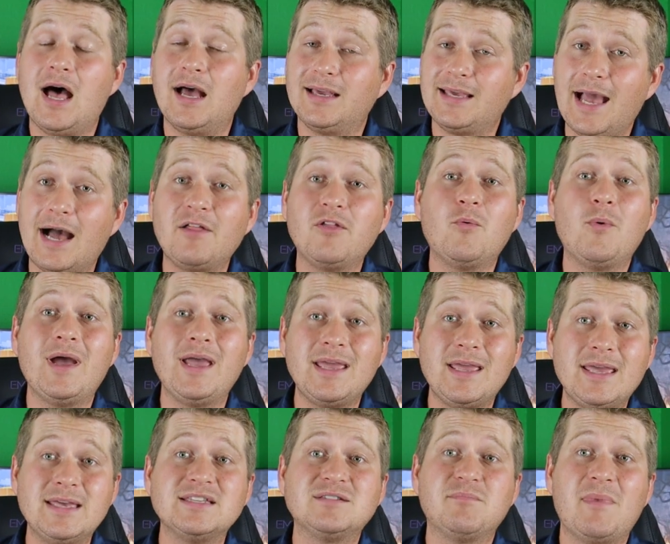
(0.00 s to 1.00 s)

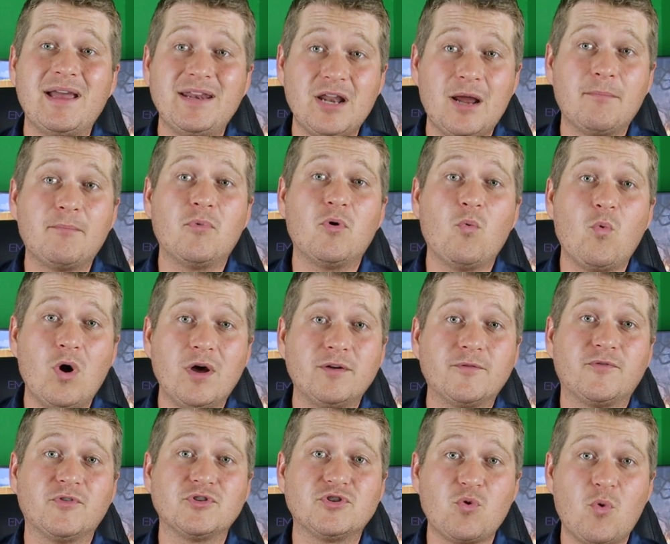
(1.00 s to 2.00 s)
Callaway is my number one
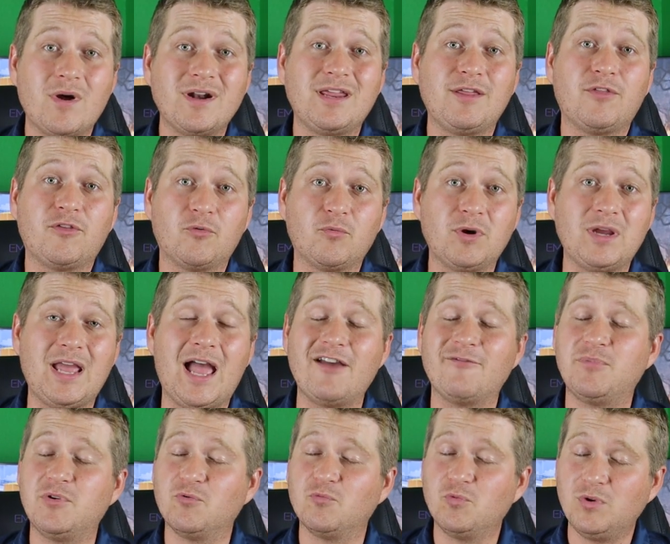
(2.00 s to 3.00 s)
for 23.
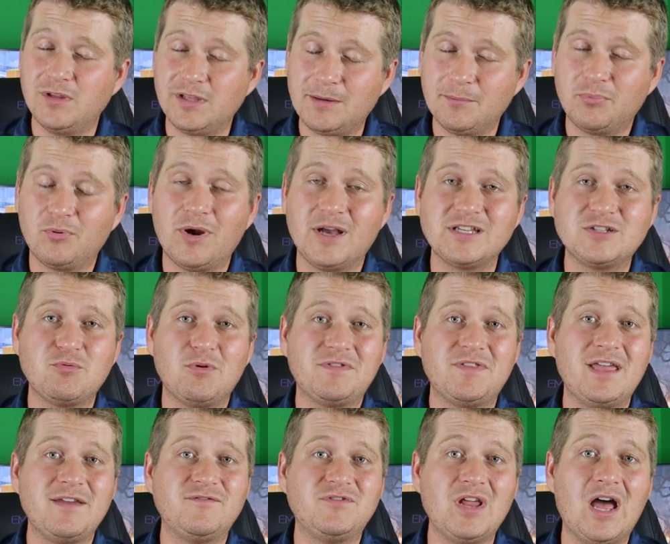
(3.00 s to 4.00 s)
I've been really impressed what
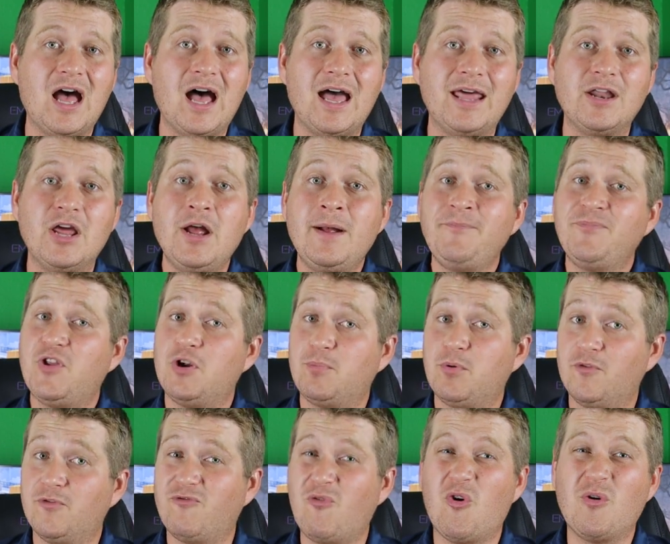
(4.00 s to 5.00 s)
they've done. Their
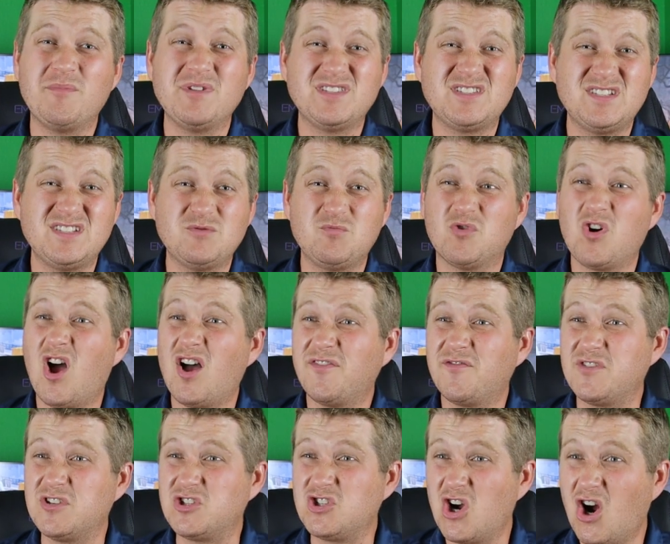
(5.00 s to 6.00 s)
performances were
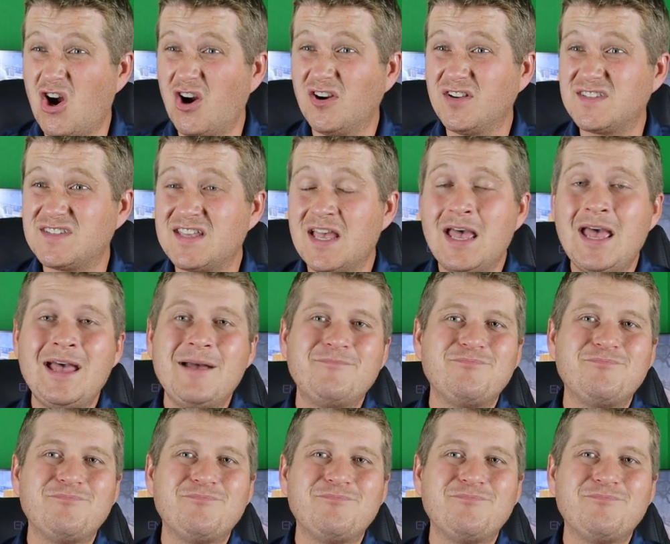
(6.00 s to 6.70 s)
off the charts.